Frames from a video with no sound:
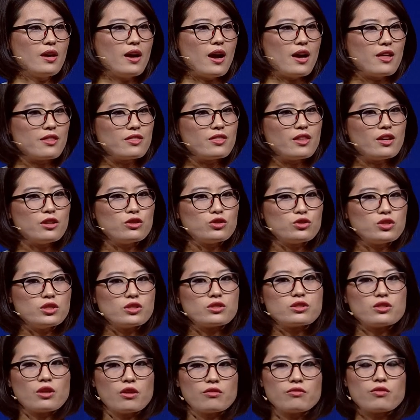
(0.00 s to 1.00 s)
I think she
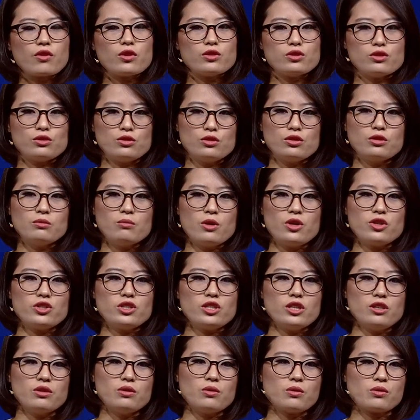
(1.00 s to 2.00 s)
suffered too
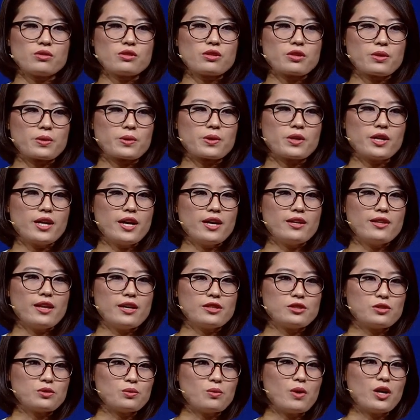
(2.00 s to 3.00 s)
much in North Korea.
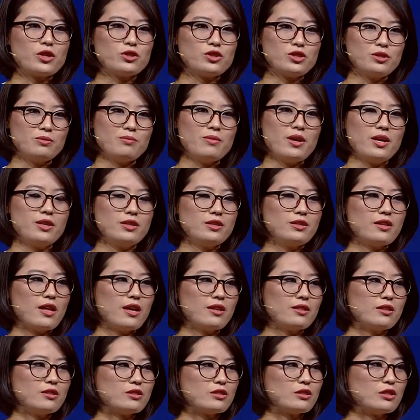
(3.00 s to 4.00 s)
That's why she made
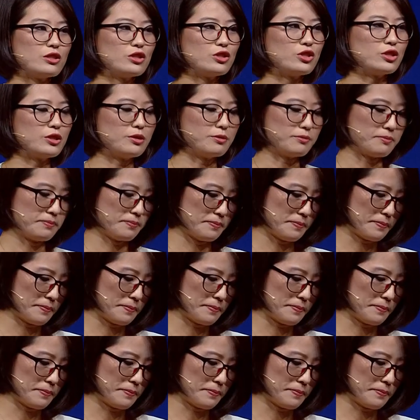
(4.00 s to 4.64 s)
that decision.